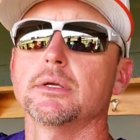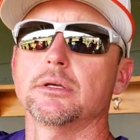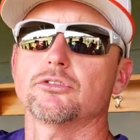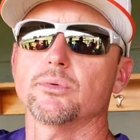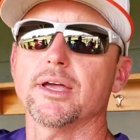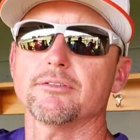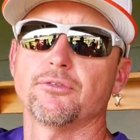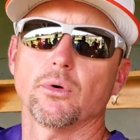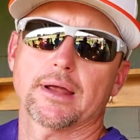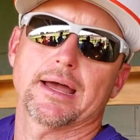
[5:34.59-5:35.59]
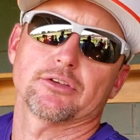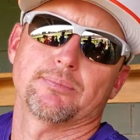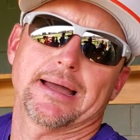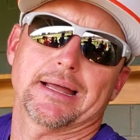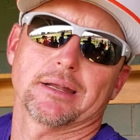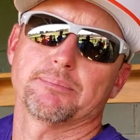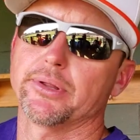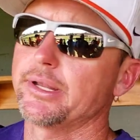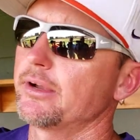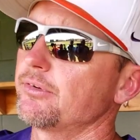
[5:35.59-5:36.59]
You know, so we got four guys back that
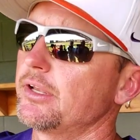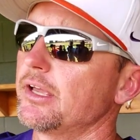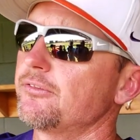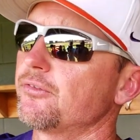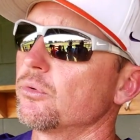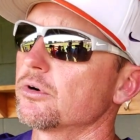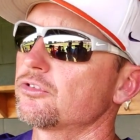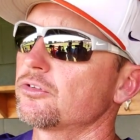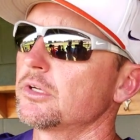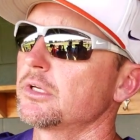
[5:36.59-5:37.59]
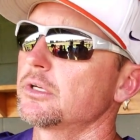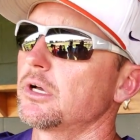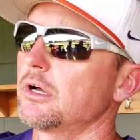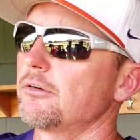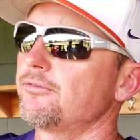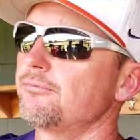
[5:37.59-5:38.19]
played every day for us uh,